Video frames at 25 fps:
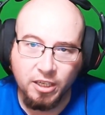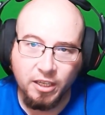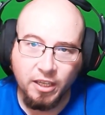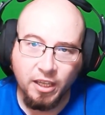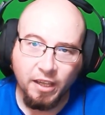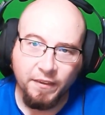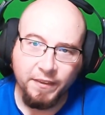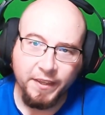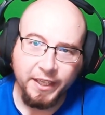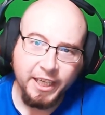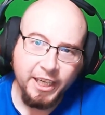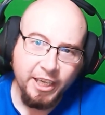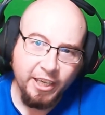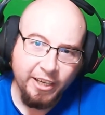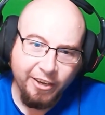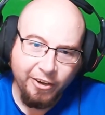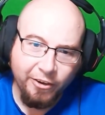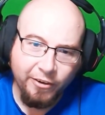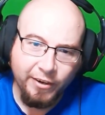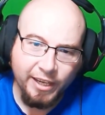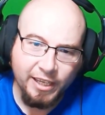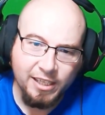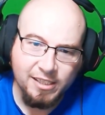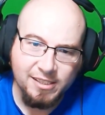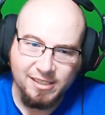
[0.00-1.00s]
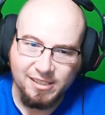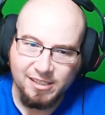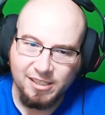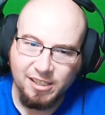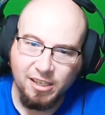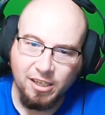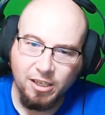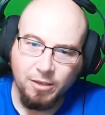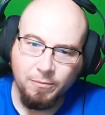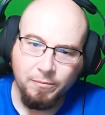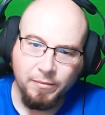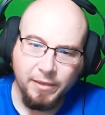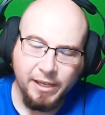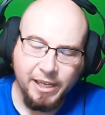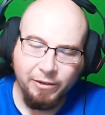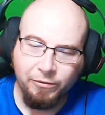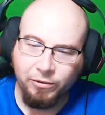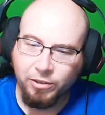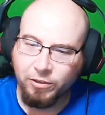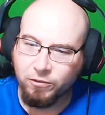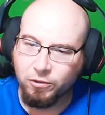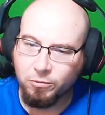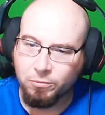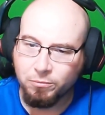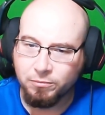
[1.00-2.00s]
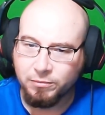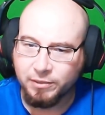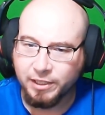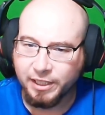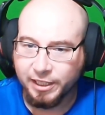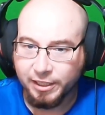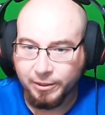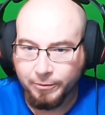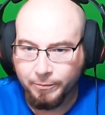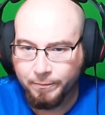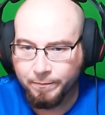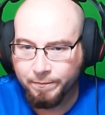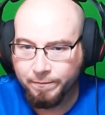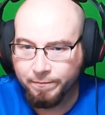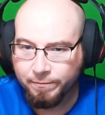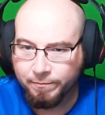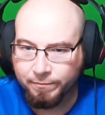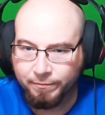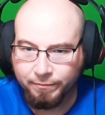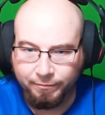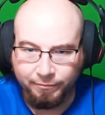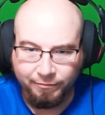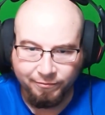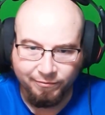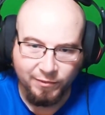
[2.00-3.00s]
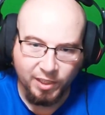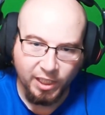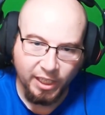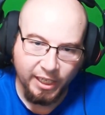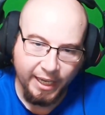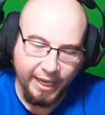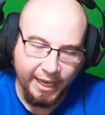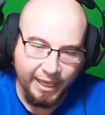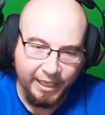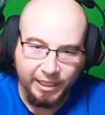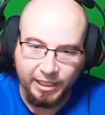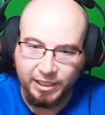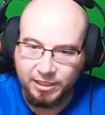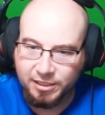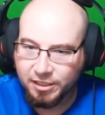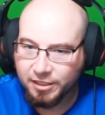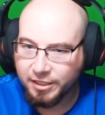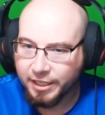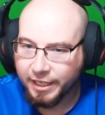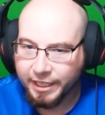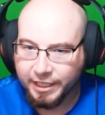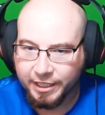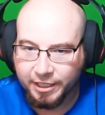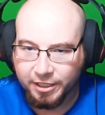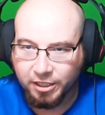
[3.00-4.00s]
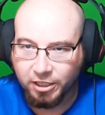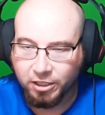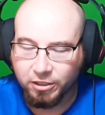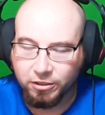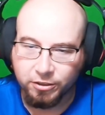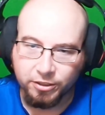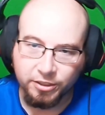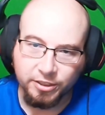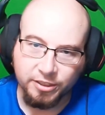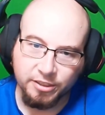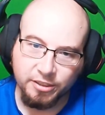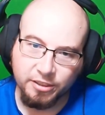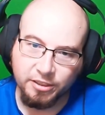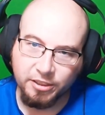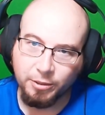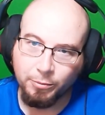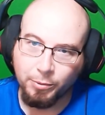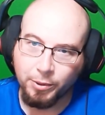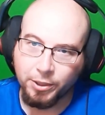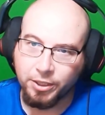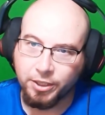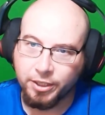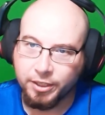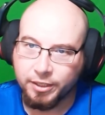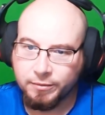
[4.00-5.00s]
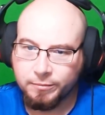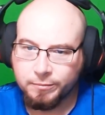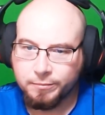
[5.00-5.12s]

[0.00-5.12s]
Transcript: The Kiyo, it's anywhere from like $80 to $90 depending.